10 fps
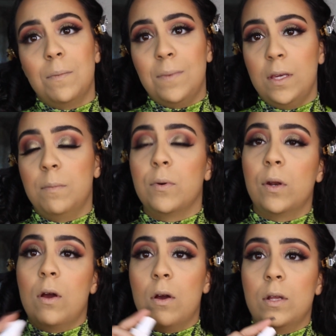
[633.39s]
can be put
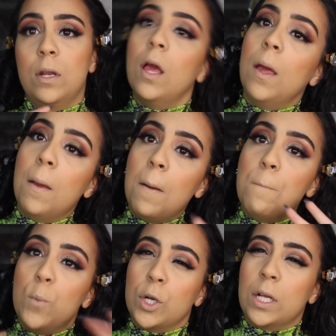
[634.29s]
on more